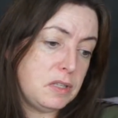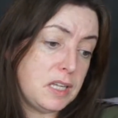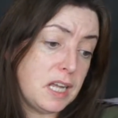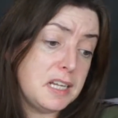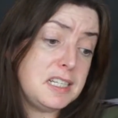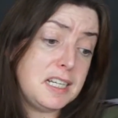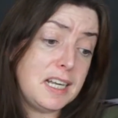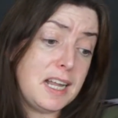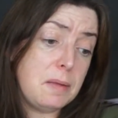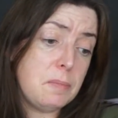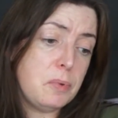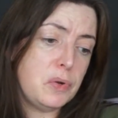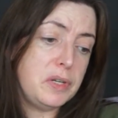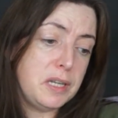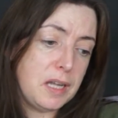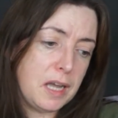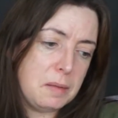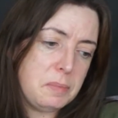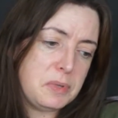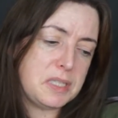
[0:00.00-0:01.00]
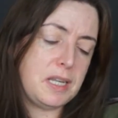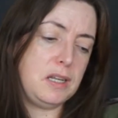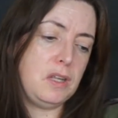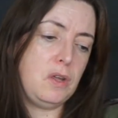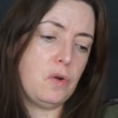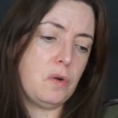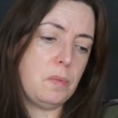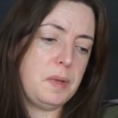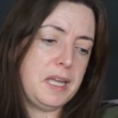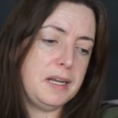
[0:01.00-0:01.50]
99.9%
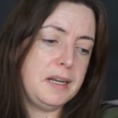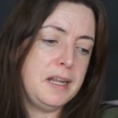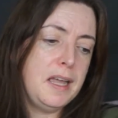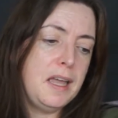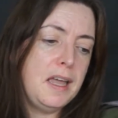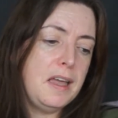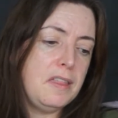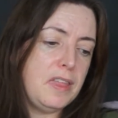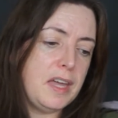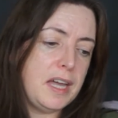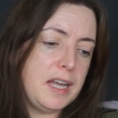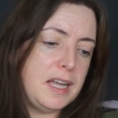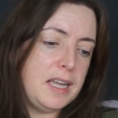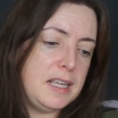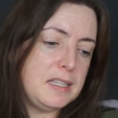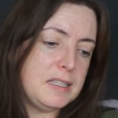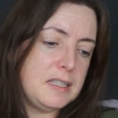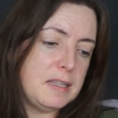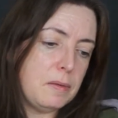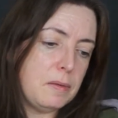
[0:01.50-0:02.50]
.9 European, that is